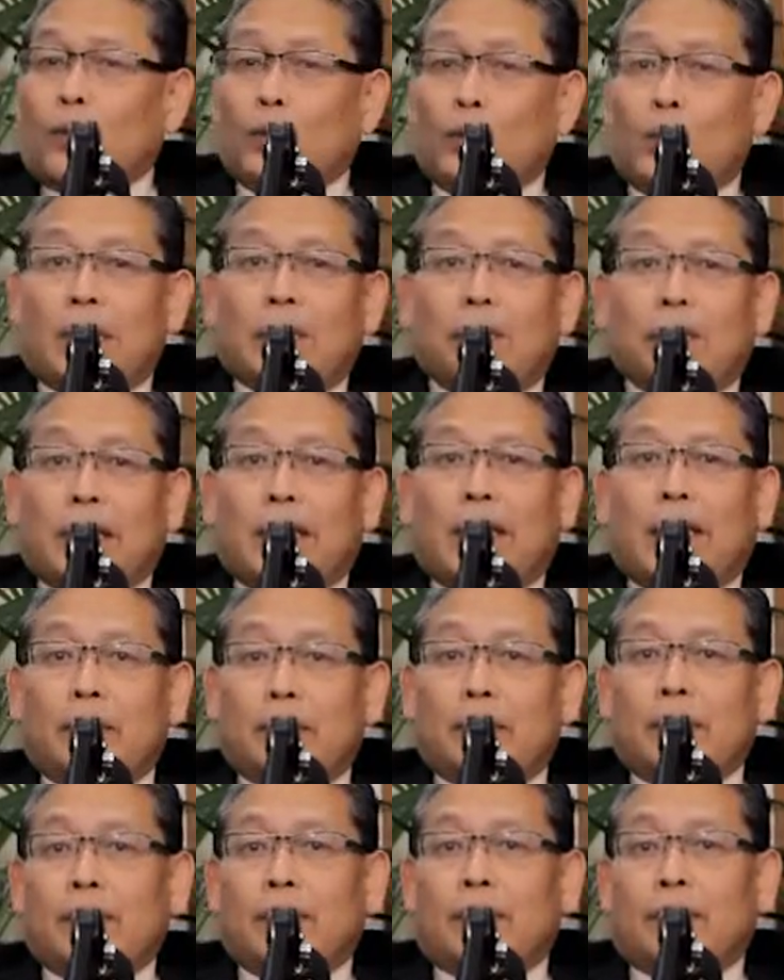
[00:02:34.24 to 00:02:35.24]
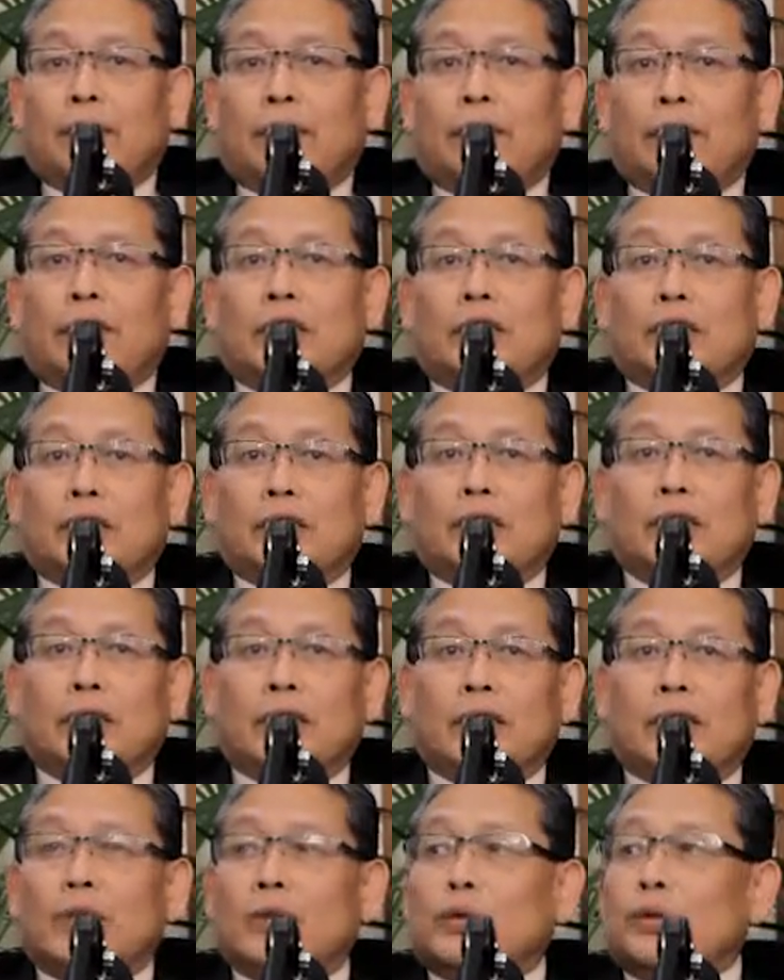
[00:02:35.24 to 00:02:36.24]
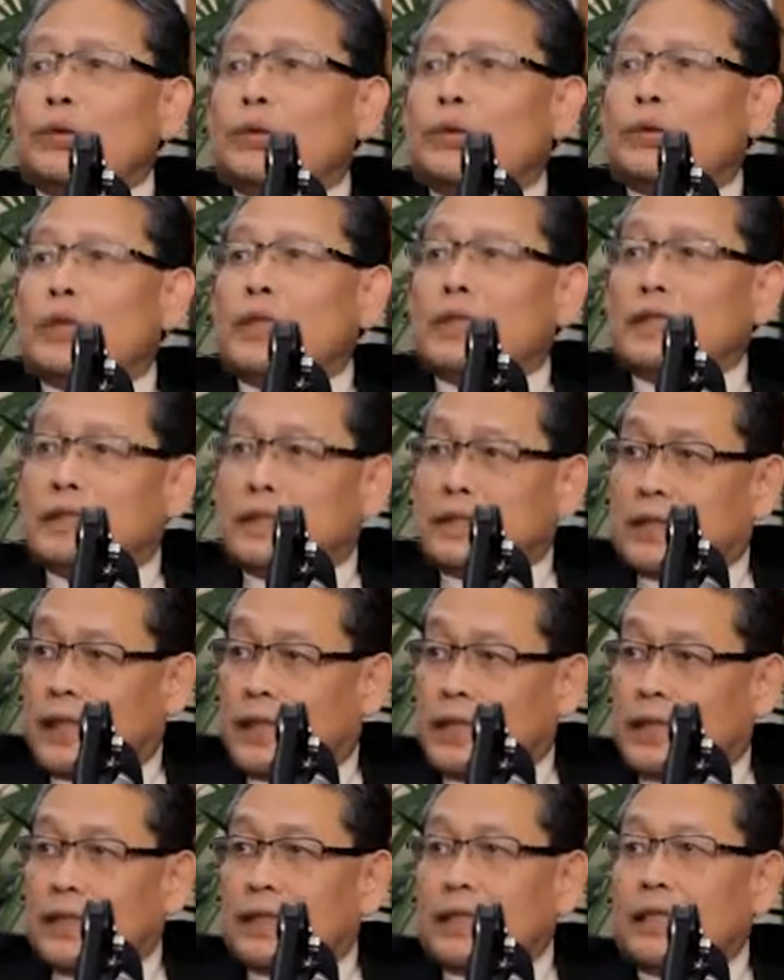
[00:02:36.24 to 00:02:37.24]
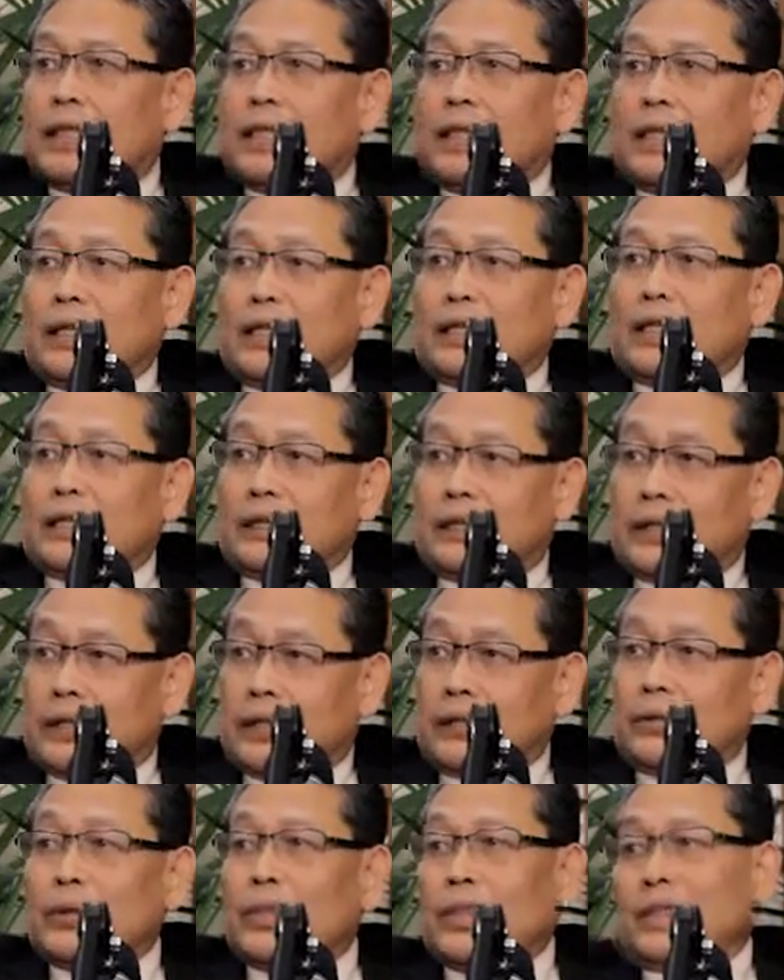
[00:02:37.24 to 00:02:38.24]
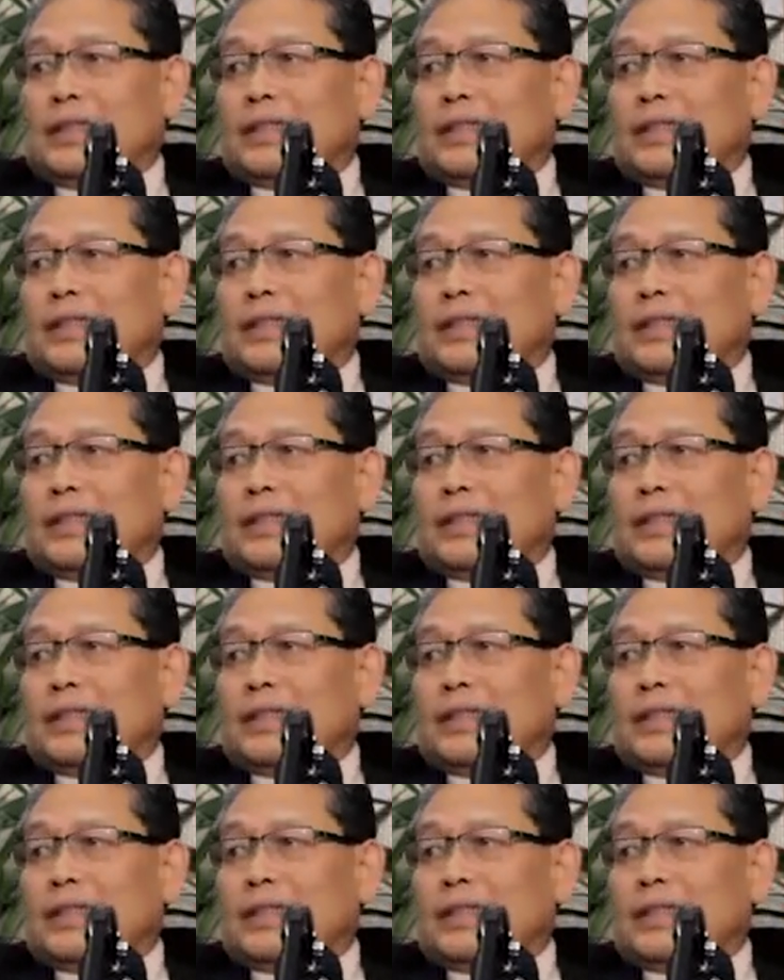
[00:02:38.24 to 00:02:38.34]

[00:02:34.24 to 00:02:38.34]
will be able the student to study in the real world.